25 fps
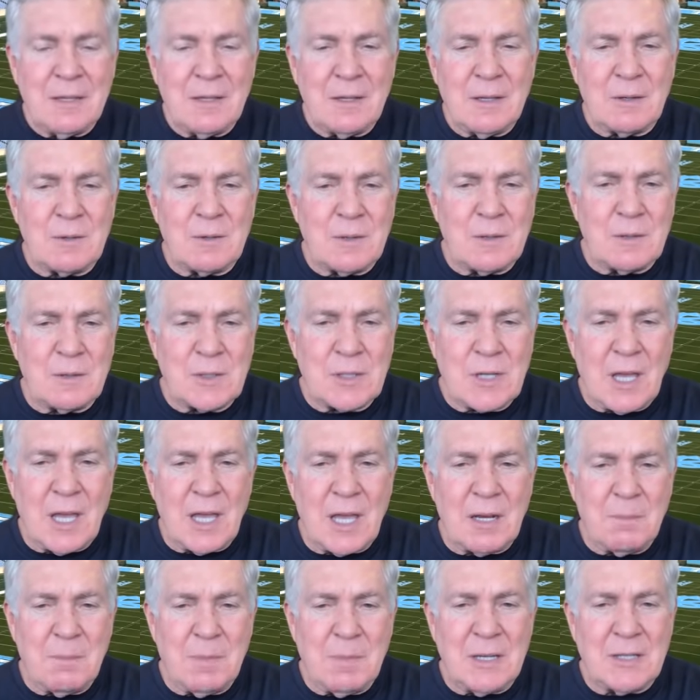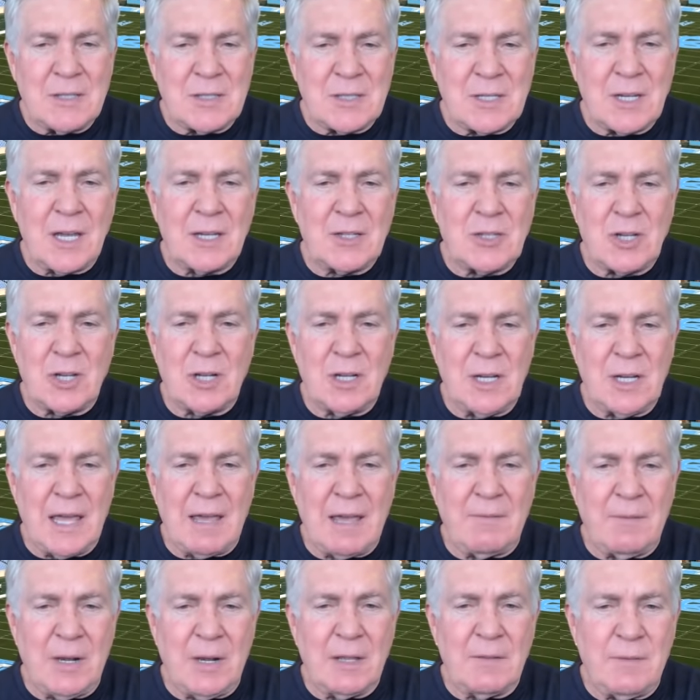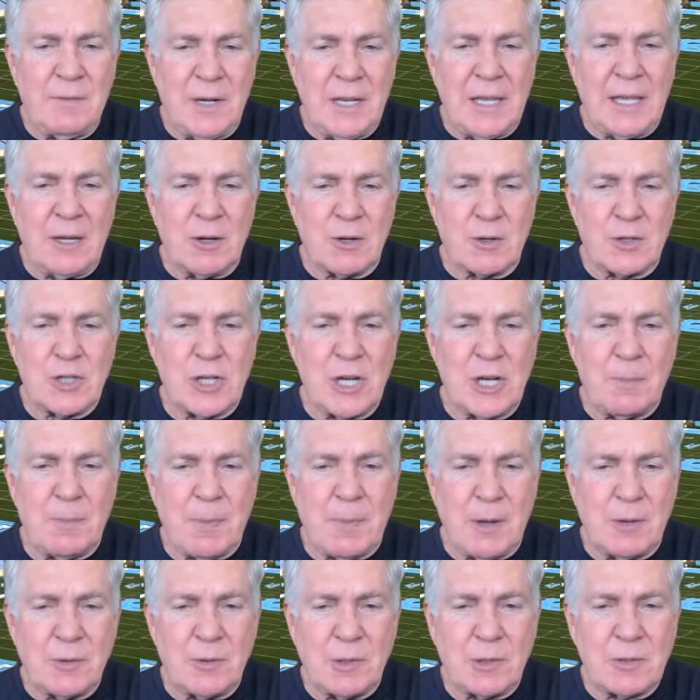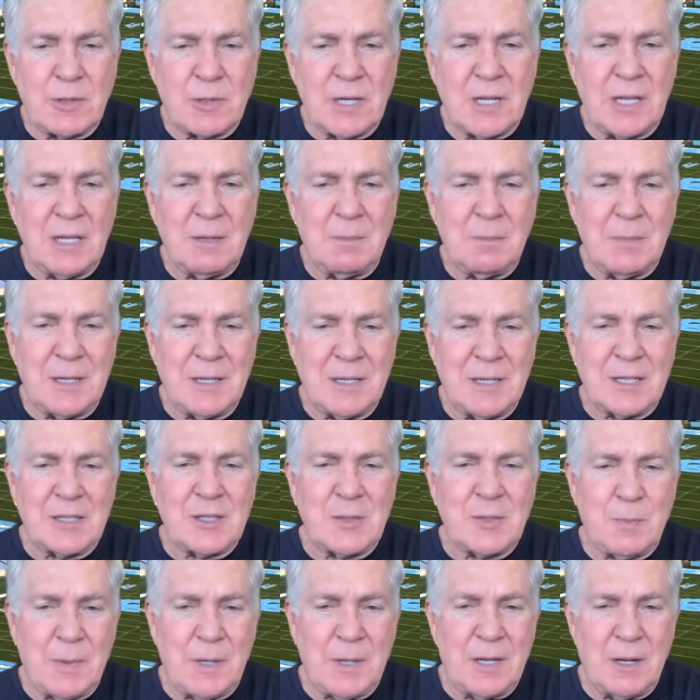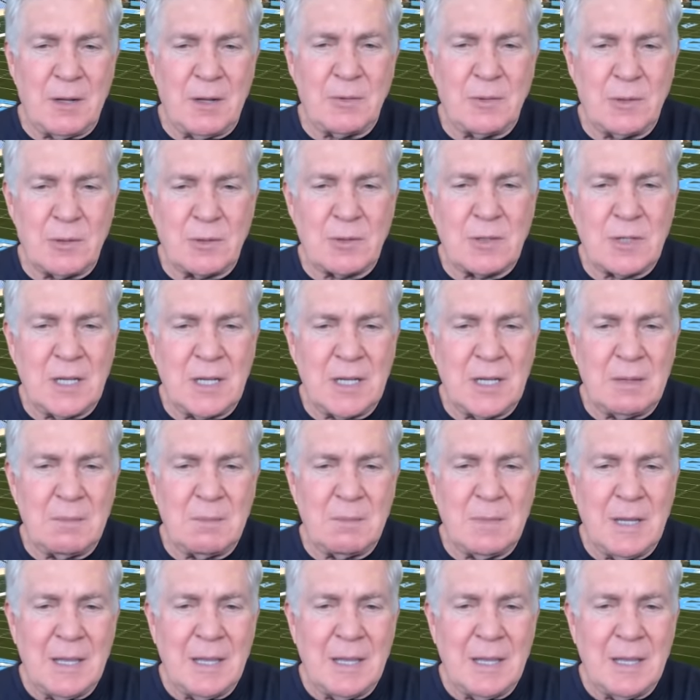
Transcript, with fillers: there, there's got to be such a level of leadership on your team and discipline on your team